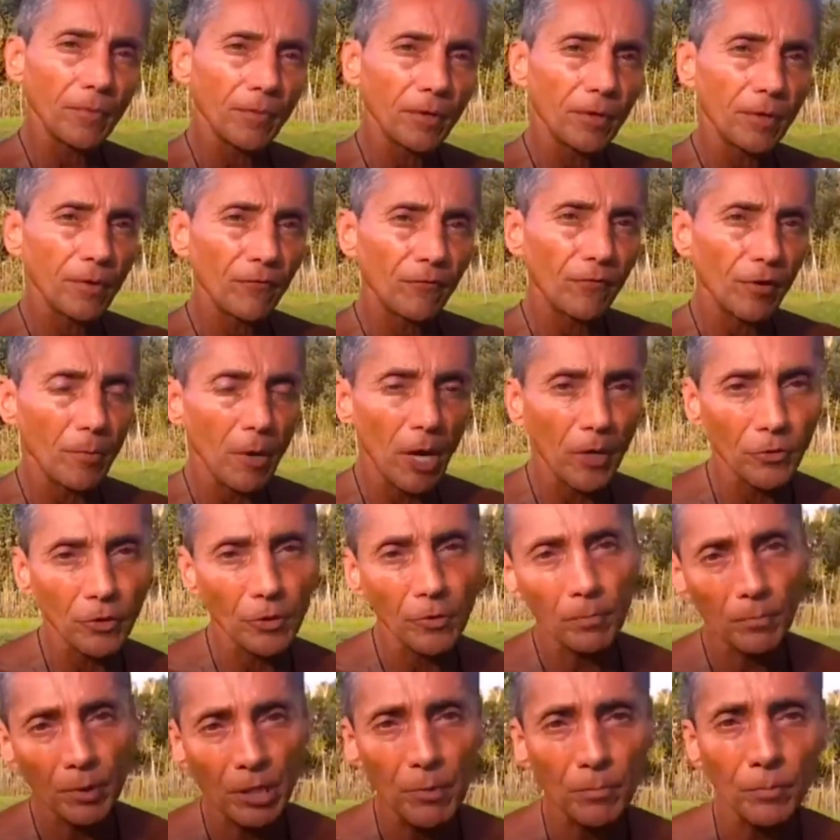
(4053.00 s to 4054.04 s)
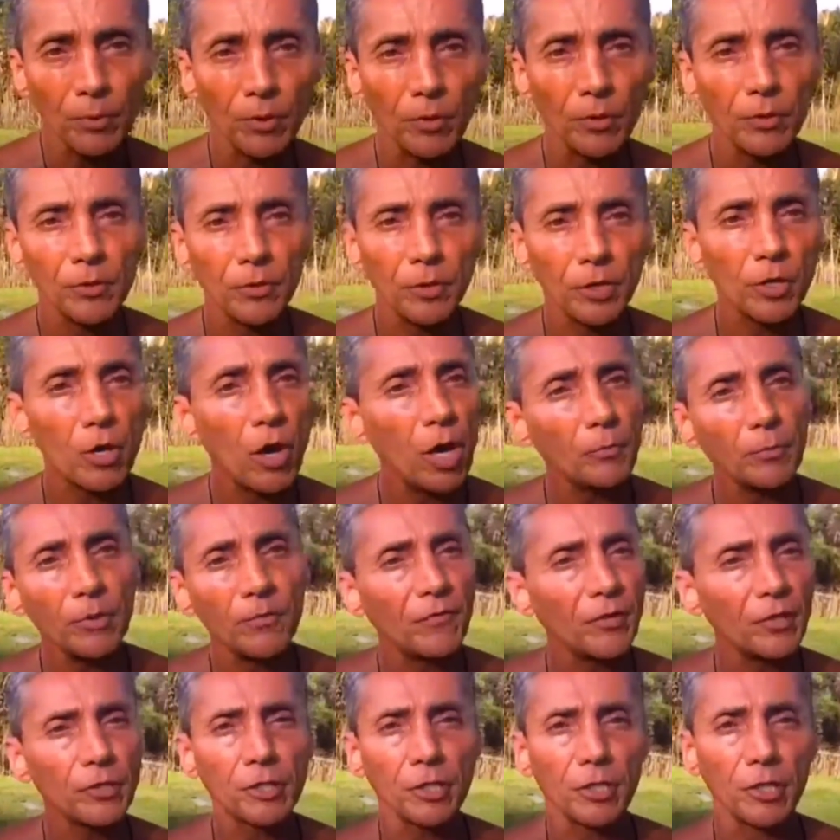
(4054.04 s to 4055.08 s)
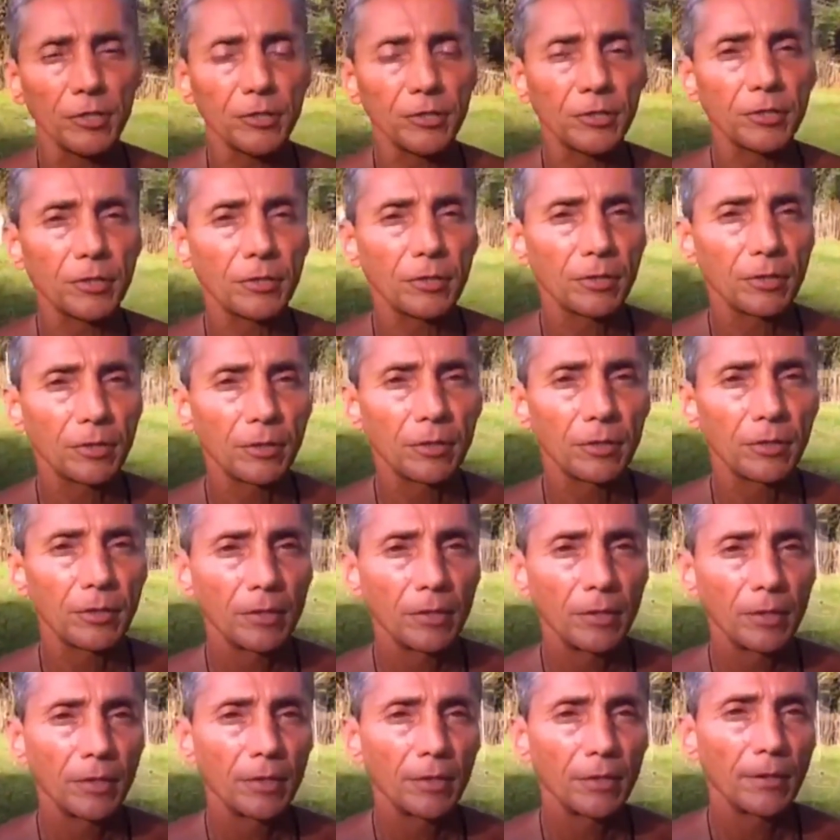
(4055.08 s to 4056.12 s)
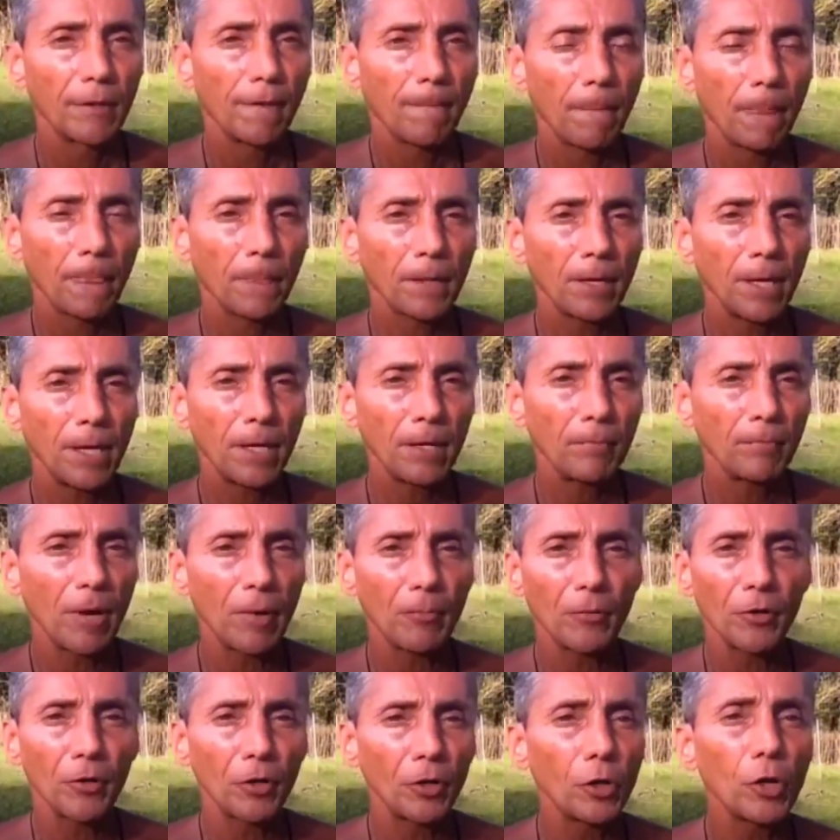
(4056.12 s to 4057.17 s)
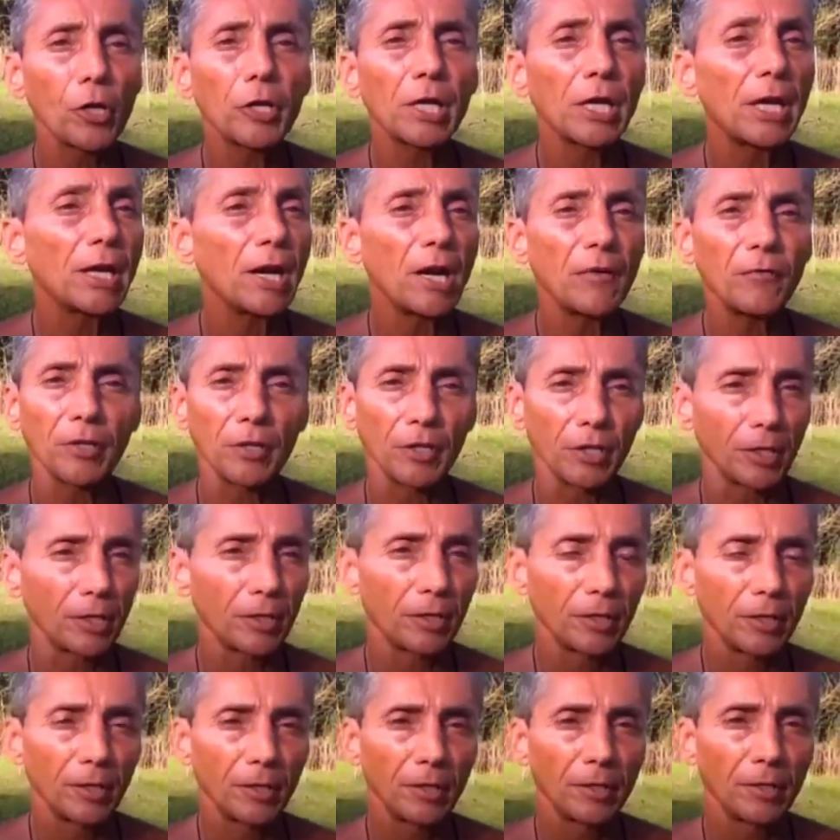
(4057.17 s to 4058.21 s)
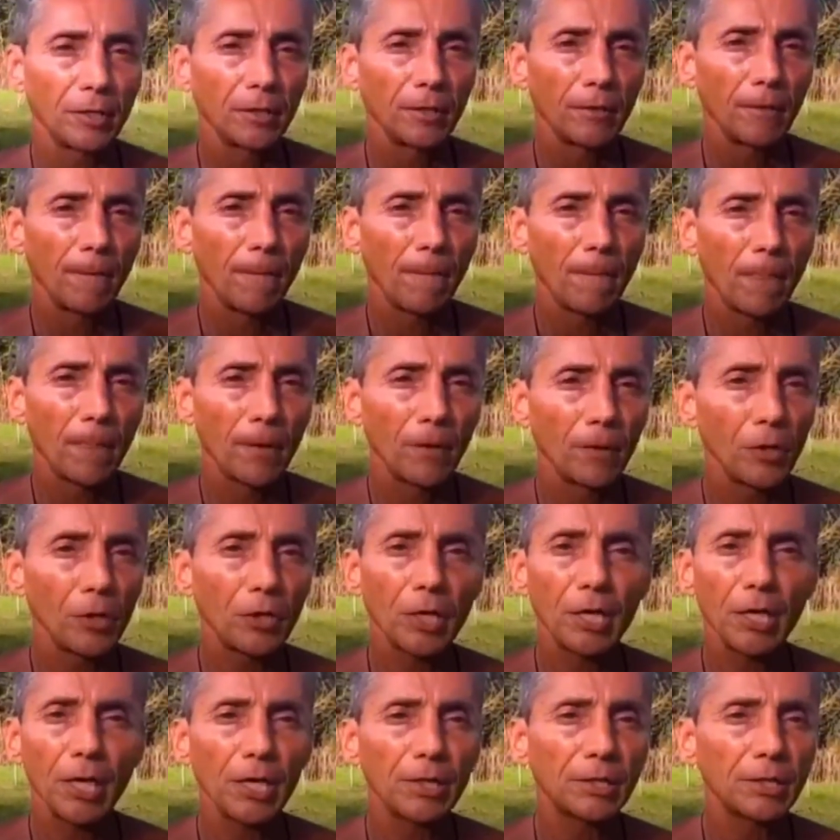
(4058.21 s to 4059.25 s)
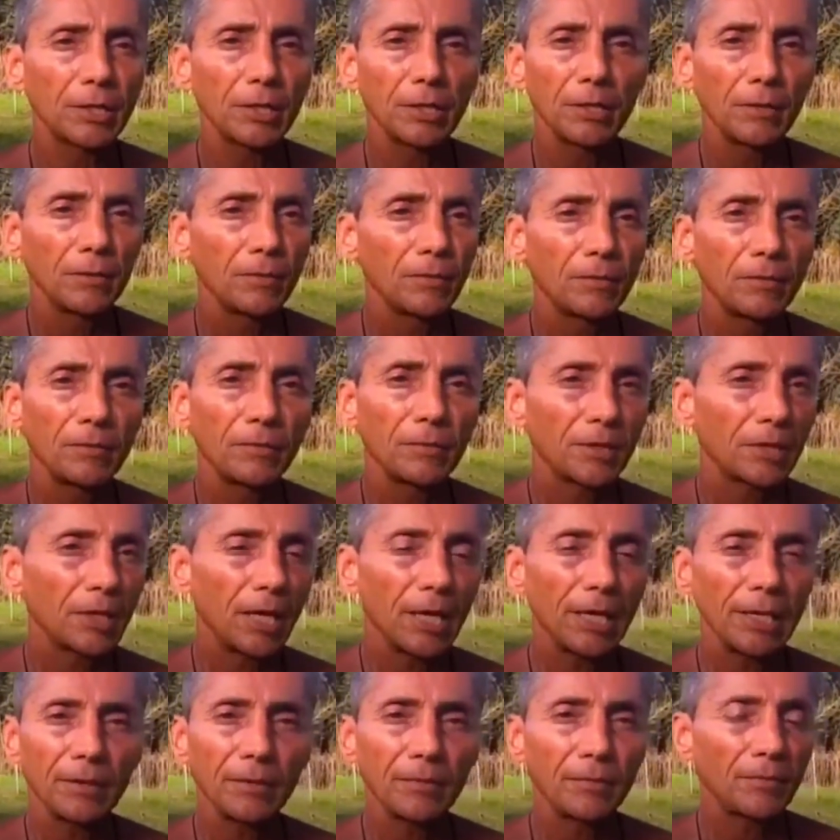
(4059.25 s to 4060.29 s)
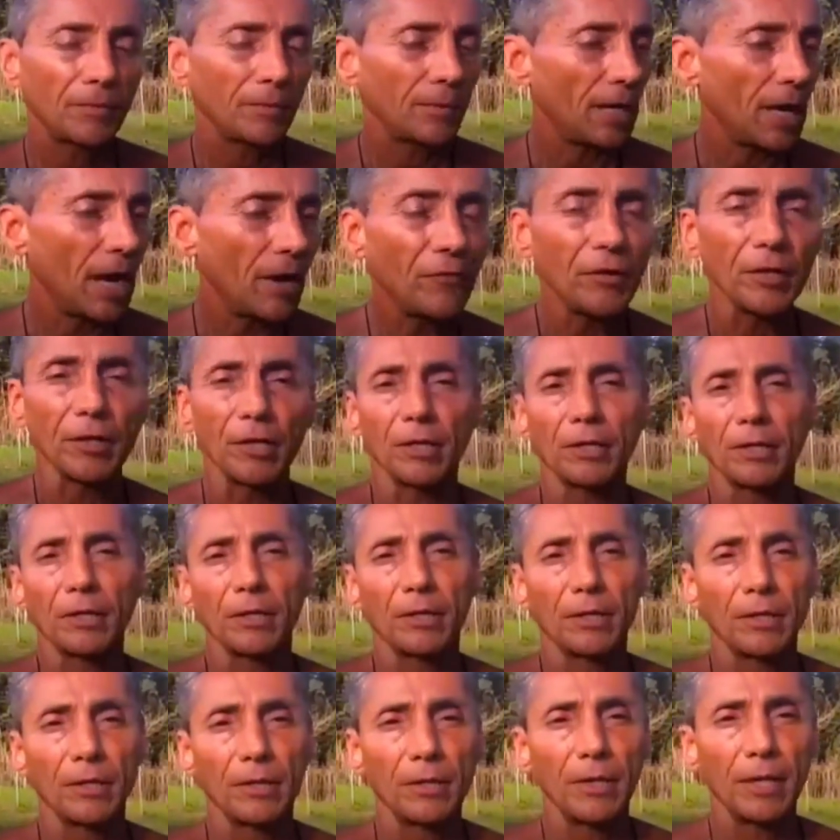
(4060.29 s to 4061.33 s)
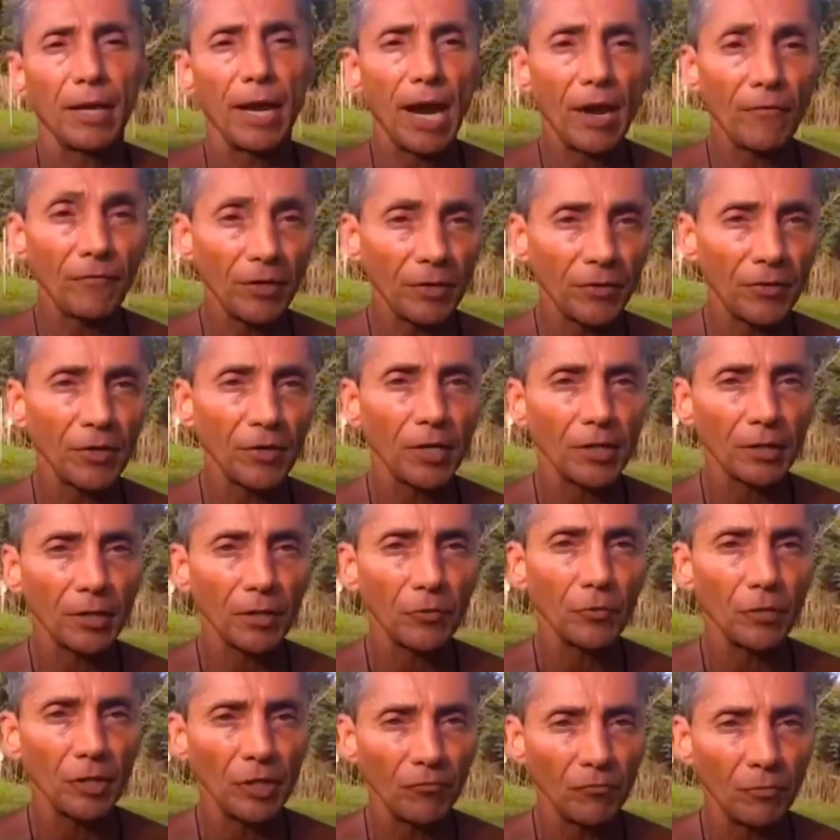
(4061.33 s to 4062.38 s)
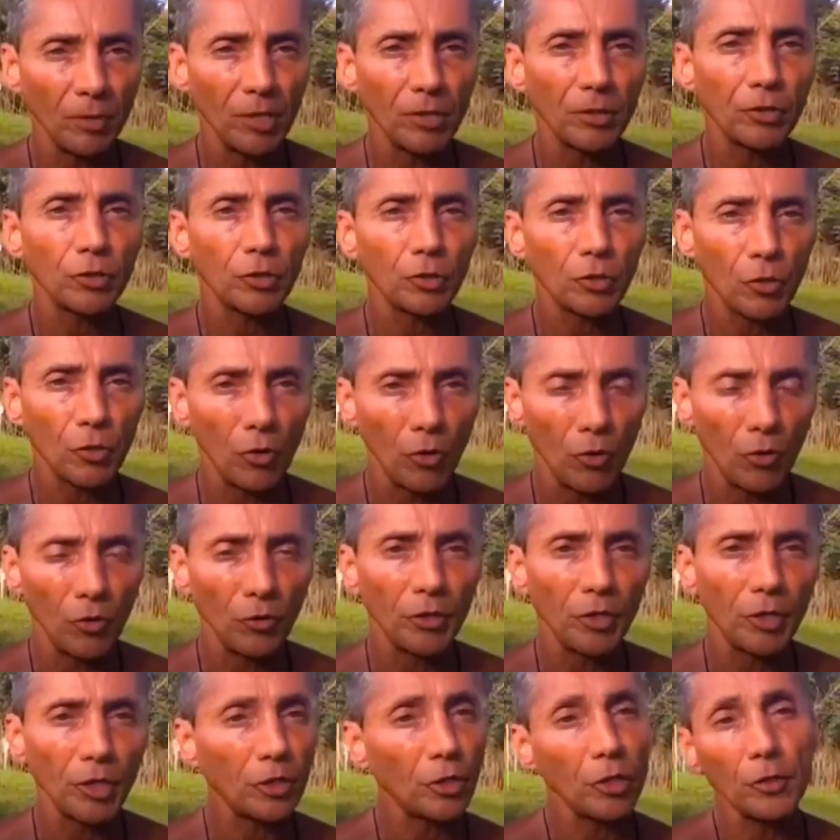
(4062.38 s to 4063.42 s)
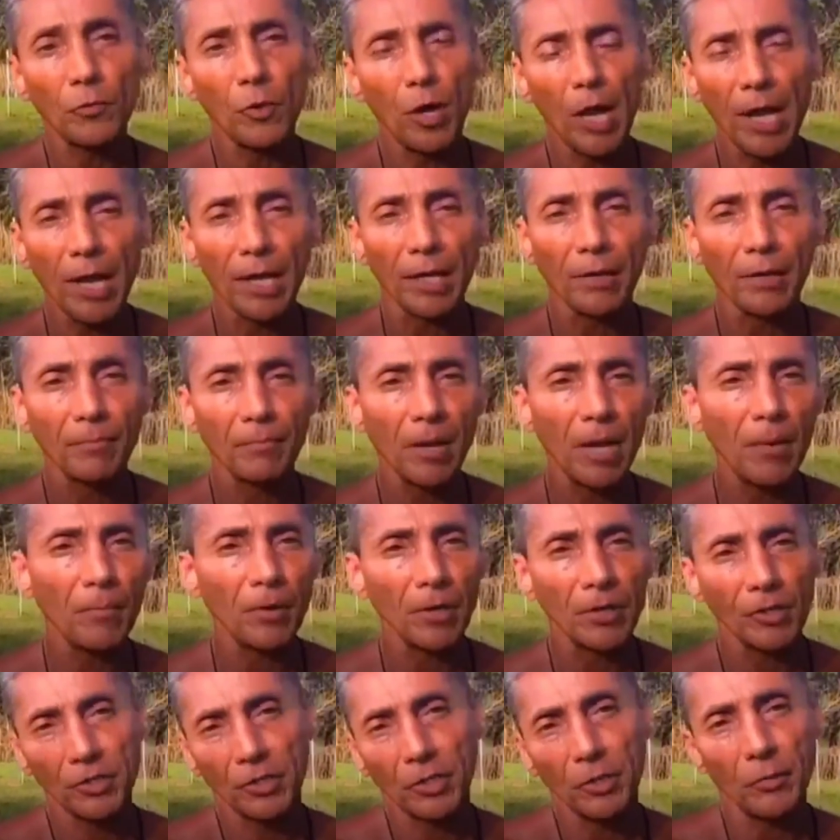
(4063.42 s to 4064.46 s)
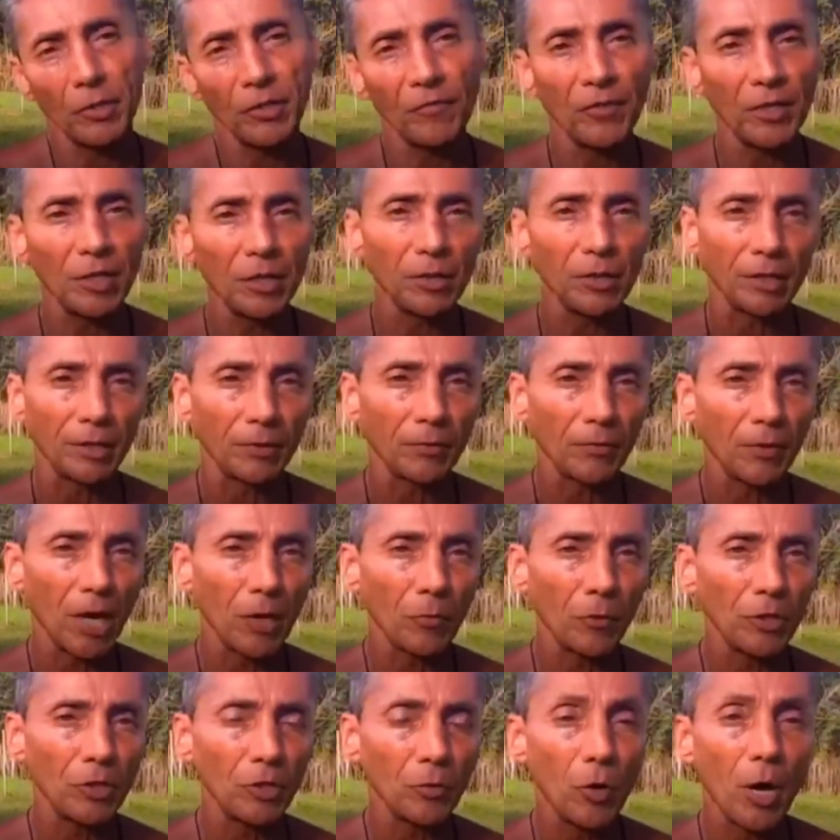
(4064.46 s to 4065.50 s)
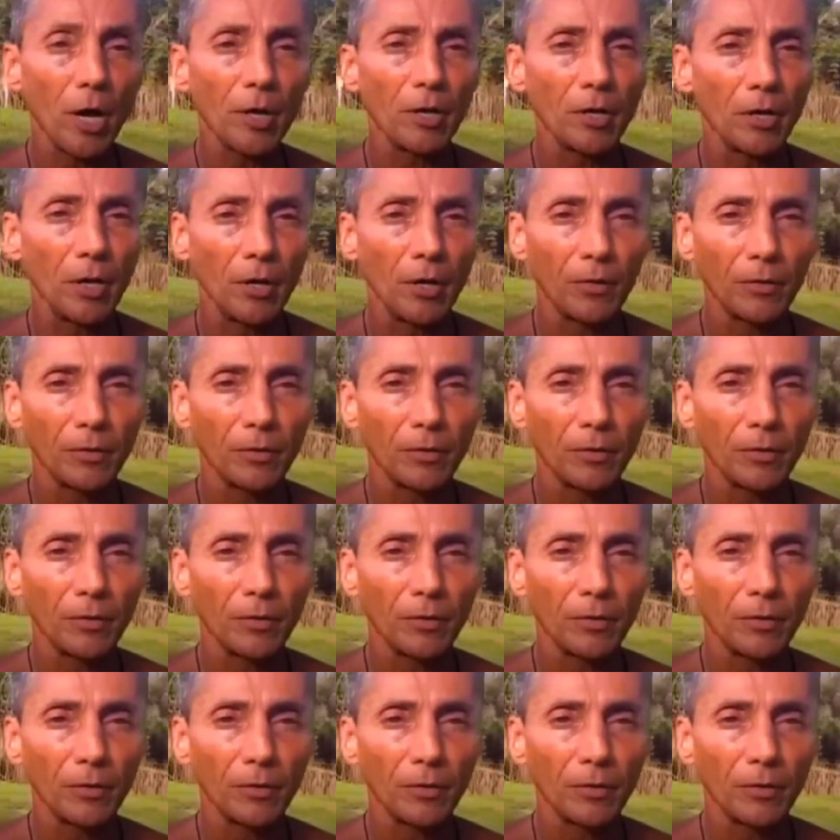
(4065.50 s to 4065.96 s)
from other people. They're called revisionists. Okay, remember they're looking at everything. They're looking at, okay, everything. Everything that we've been told in a good way. Remember, it's the revealing. Why wouldn't you want to know?